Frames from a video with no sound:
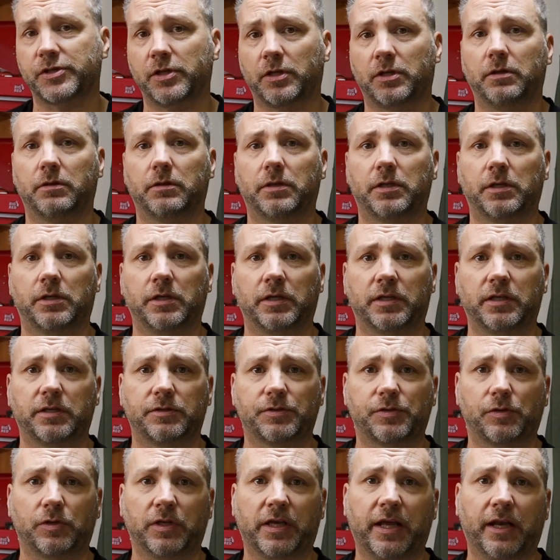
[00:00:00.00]
that are
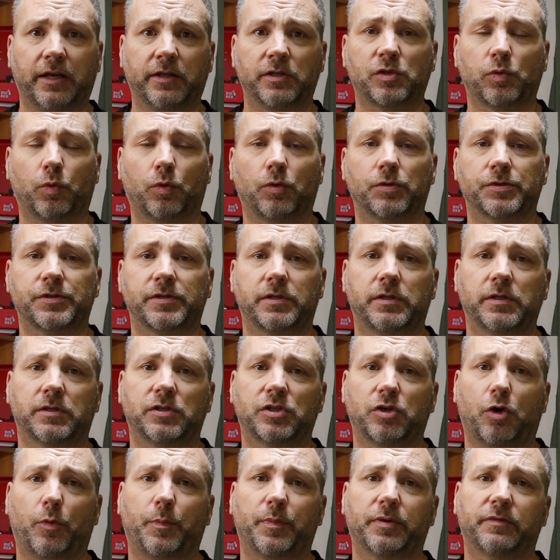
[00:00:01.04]
sort of getting towards the
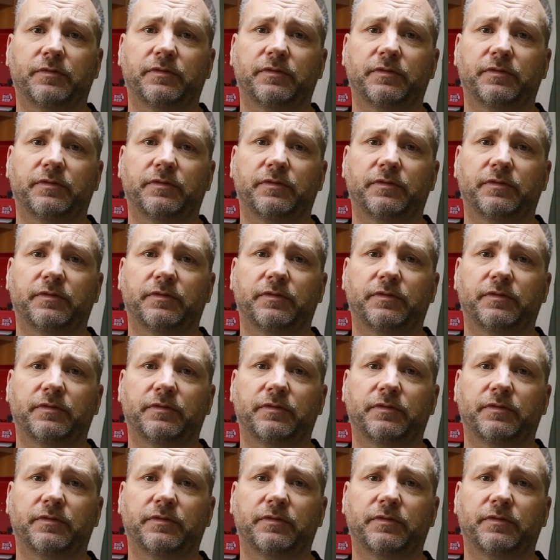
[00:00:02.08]
top